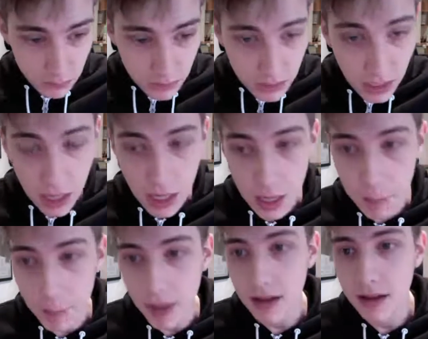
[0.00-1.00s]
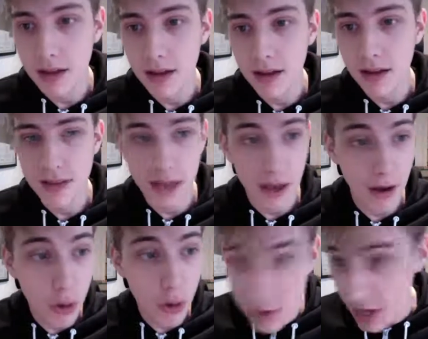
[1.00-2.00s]

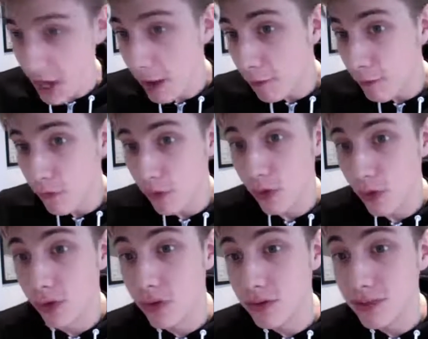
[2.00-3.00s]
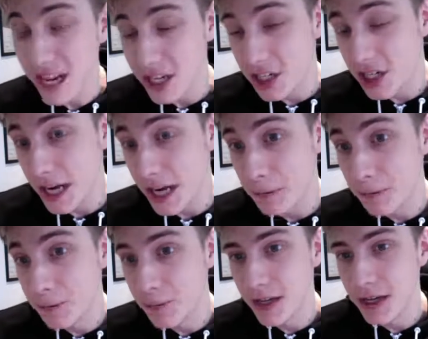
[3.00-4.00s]
home kit for next year,
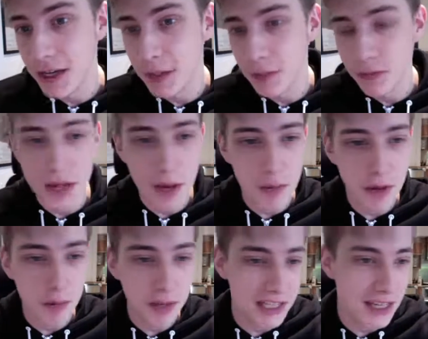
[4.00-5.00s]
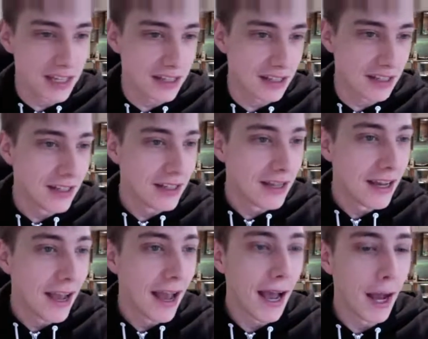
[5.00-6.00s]
for the upcoming season,
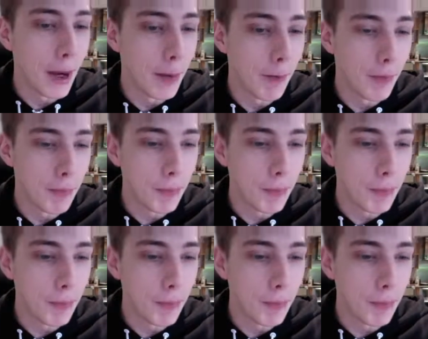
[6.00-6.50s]
the